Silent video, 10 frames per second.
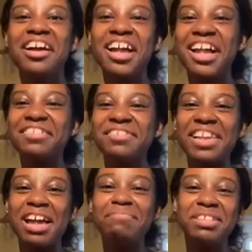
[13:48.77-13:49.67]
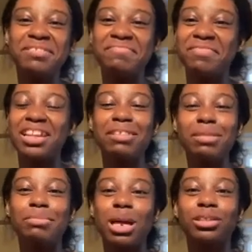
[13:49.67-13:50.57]
And what I
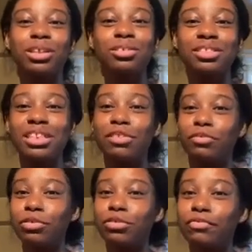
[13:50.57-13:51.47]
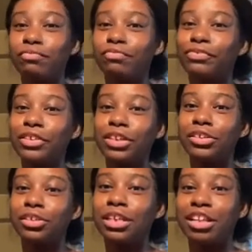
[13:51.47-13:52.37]
mean by thirsty, if you don't
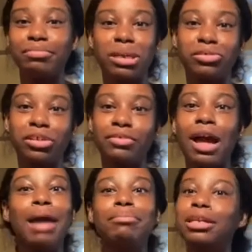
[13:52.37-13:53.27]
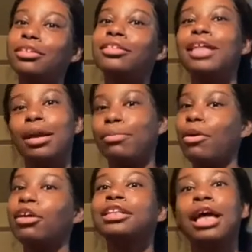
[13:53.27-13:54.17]
fully catch my drift, I mean they
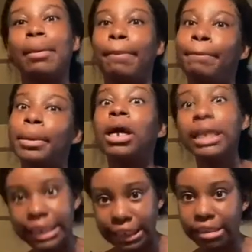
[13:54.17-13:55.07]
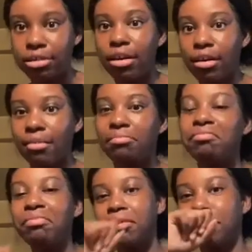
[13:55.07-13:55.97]
want the pee.
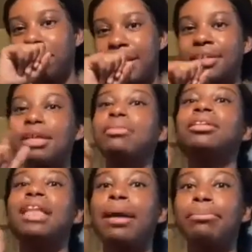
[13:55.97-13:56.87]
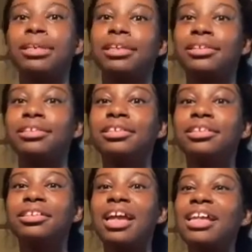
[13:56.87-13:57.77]
Okay, they want that pee.
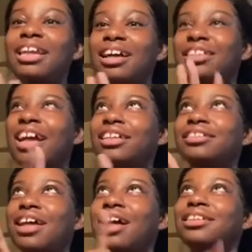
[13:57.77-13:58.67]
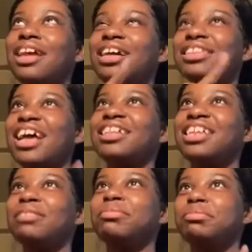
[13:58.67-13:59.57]
And not that
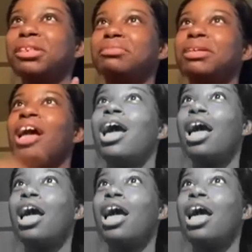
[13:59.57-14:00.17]
type of pee, but